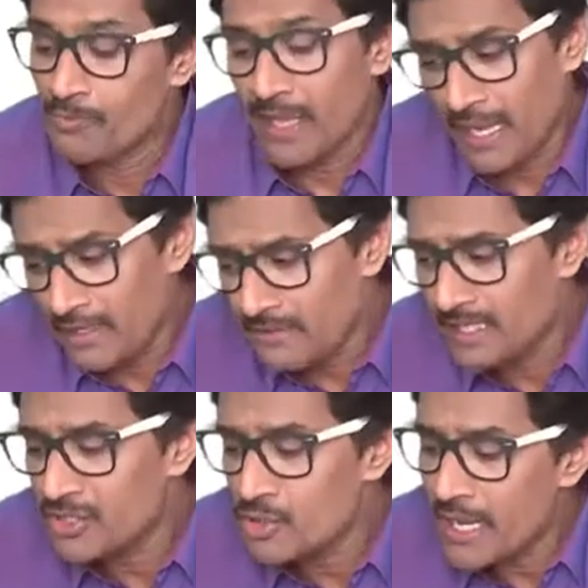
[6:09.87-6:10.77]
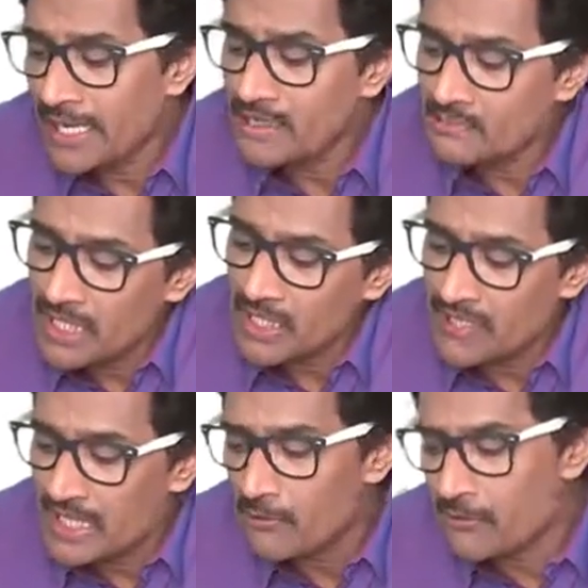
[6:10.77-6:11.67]
And then you add up the
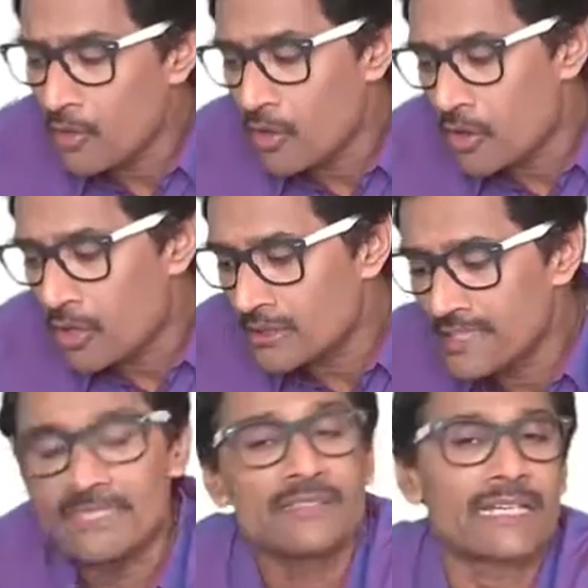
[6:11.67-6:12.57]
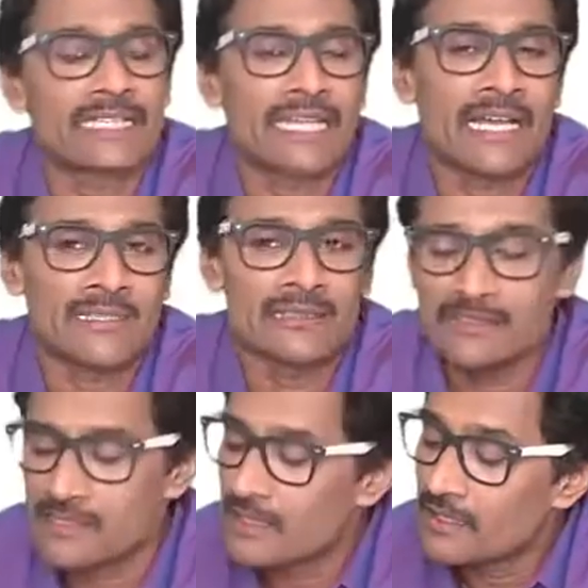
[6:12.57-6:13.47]
area of all these rectangles,